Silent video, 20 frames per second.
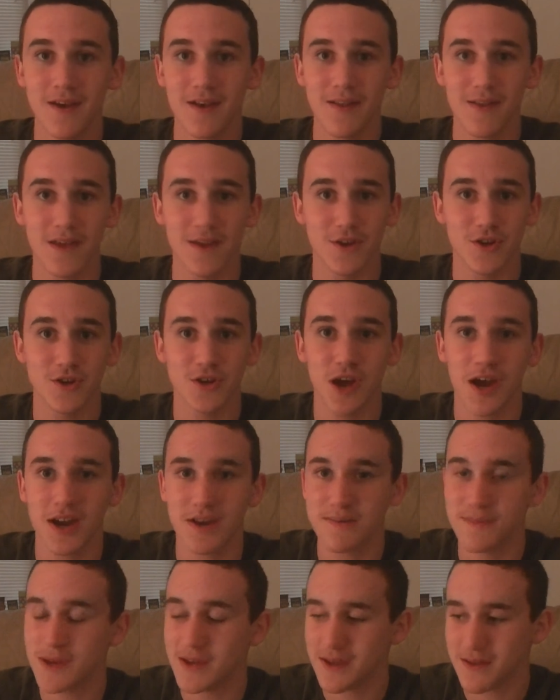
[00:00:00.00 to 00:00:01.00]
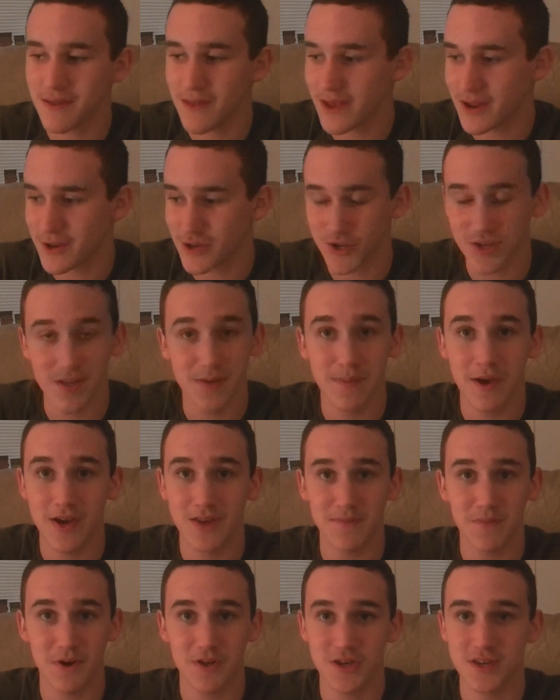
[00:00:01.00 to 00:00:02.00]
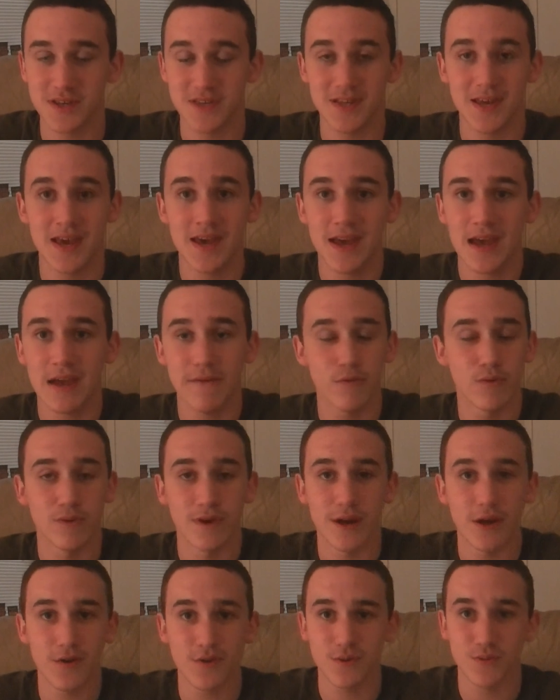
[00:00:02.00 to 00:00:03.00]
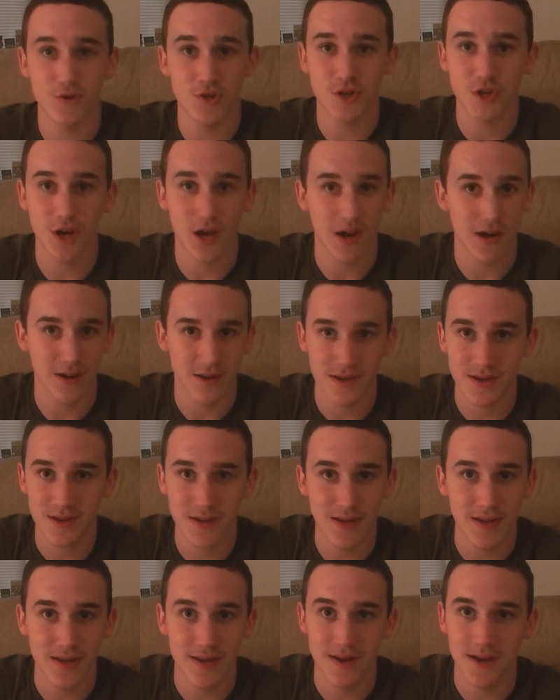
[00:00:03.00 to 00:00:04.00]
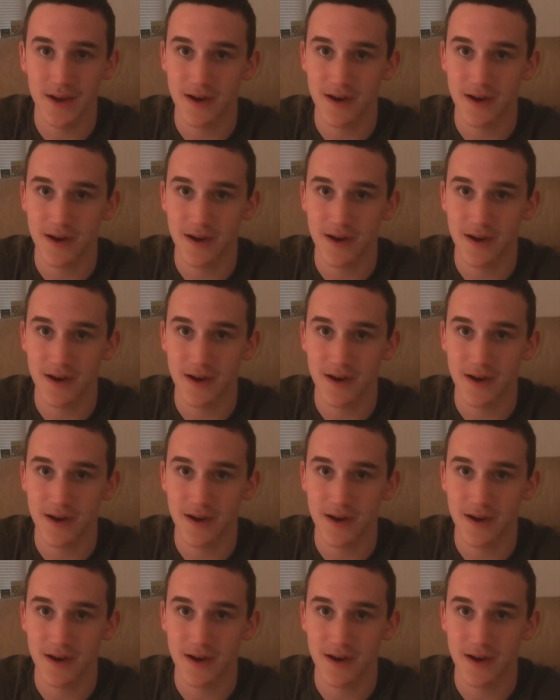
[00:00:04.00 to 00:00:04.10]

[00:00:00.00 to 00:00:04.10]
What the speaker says: like, shocked me, like, just about as much as everyone else was shocked in